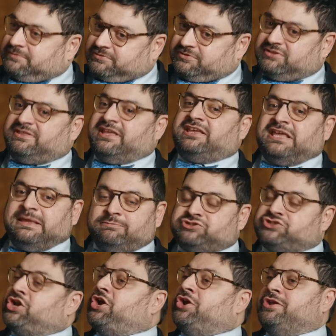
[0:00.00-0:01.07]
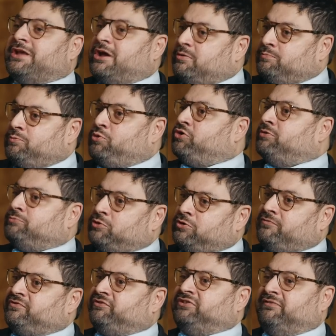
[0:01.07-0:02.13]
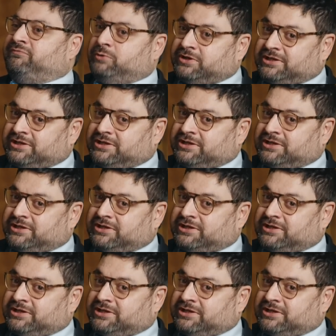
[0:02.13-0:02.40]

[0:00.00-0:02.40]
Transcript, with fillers: that they keep churning out more and more of the stuff when